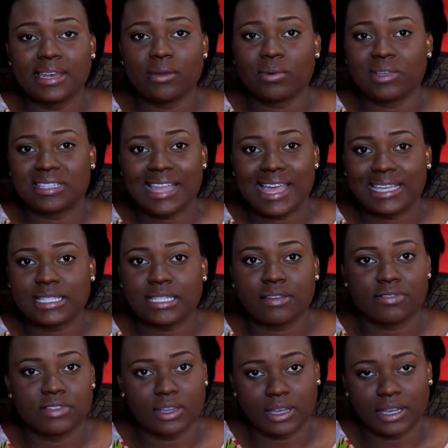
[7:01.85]
it was like
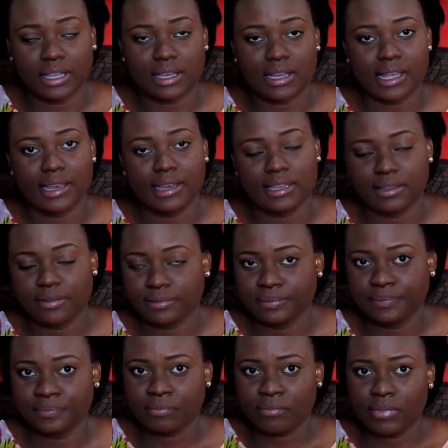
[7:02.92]
7 o'clock and
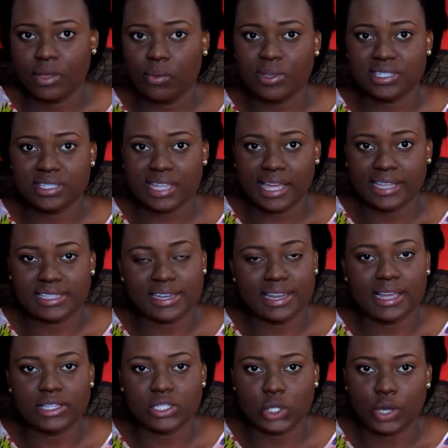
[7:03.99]
it was night and I
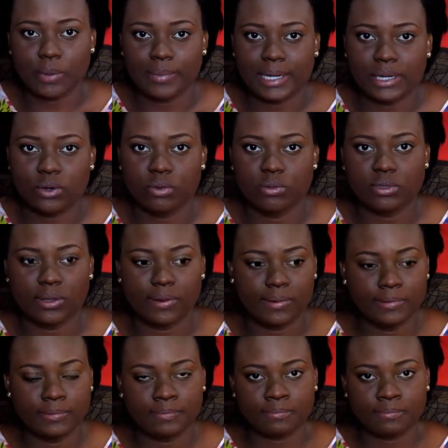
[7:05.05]
had to come back home so